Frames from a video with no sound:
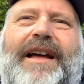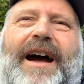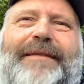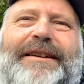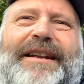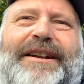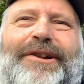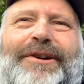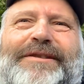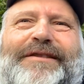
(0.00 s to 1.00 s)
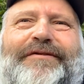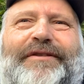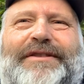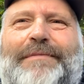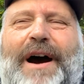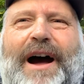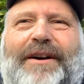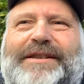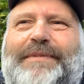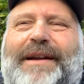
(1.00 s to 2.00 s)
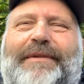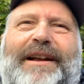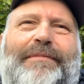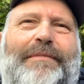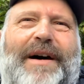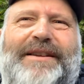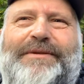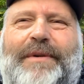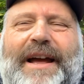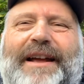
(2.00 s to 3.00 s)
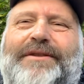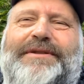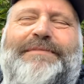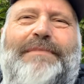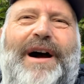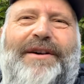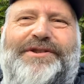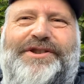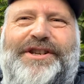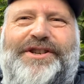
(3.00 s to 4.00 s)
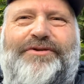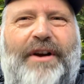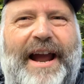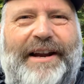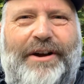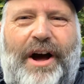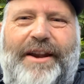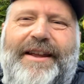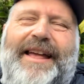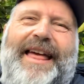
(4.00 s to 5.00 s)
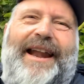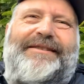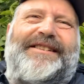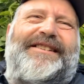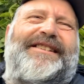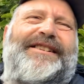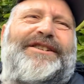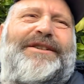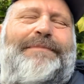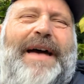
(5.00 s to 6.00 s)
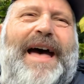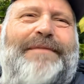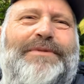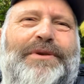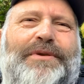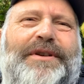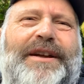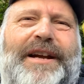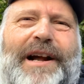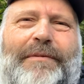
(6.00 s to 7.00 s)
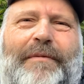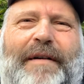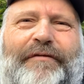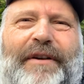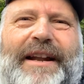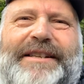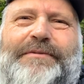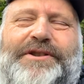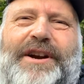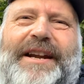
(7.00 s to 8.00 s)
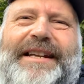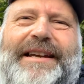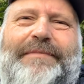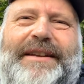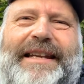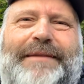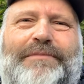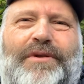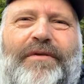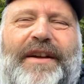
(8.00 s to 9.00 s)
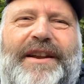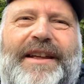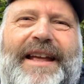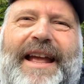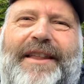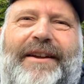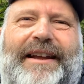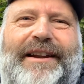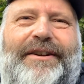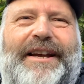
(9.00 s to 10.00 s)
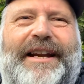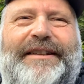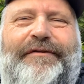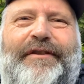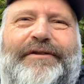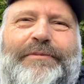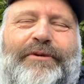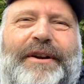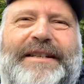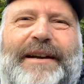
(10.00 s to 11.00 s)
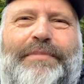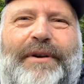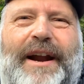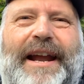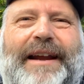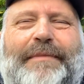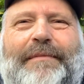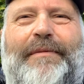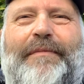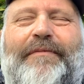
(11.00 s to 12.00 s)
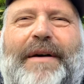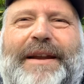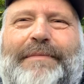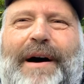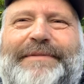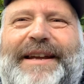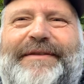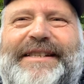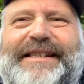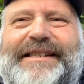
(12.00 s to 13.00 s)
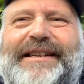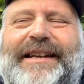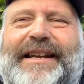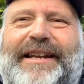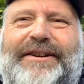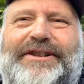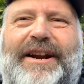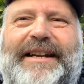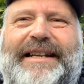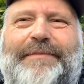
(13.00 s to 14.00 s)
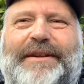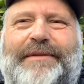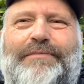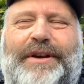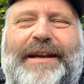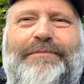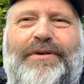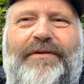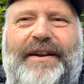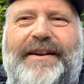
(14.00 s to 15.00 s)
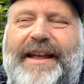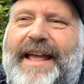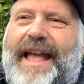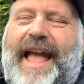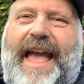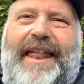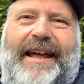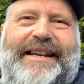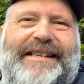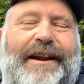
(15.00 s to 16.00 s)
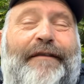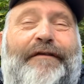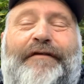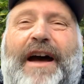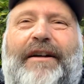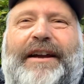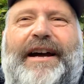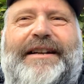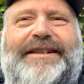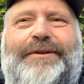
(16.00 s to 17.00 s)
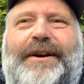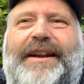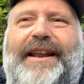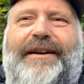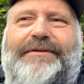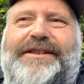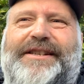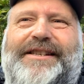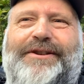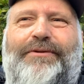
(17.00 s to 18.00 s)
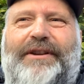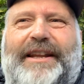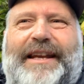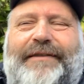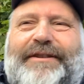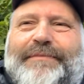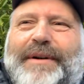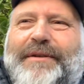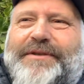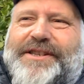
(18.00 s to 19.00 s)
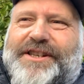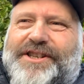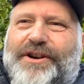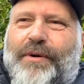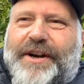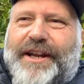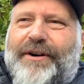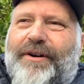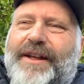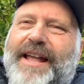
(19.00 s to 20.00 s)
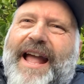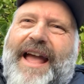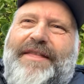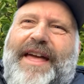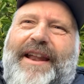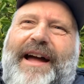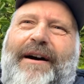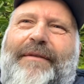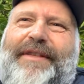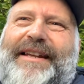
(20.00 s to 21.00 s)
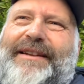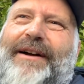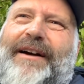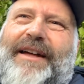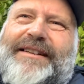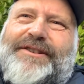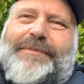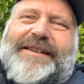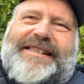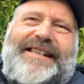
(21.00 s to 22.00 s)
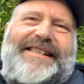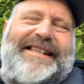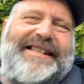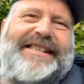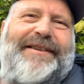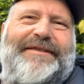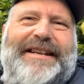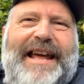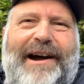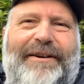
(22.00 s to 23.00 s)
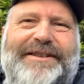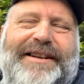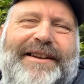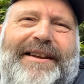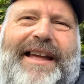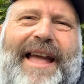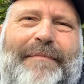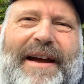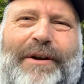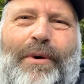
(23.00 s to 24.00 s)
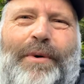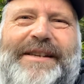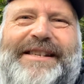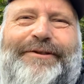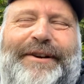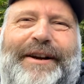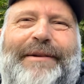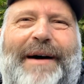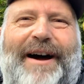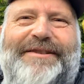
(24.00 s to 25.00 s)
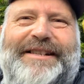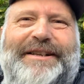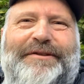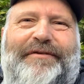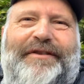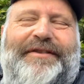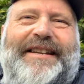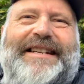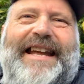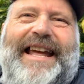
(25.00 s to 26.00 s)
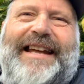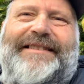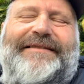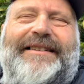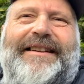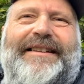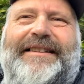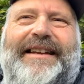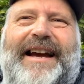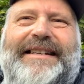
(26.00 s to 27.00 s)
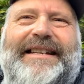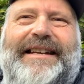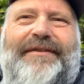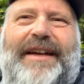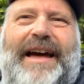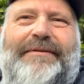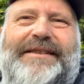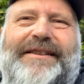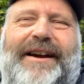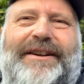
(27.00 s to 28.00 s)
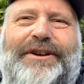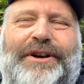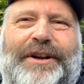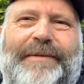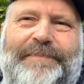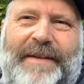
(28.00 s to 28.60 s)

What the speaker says: I'm getting close to 50 miles, but I'm a couple miles away, and those miles just dragged on. And I was in such a bad mood. A couple of my friends were trying to get me to keep moving. And they're like, you know, you got to get to 50 before you can take a break. And my buddy Bob Davison, you know, trying to get me to keep moving. And like I said, I finally got to it, and I was just so relieved, but it was such an ordeal. And then now I'm thinking, wow, that took me 16, 17 hours, and my goal is 300 miles. I got to do 50 a day, and the idea of that was not good.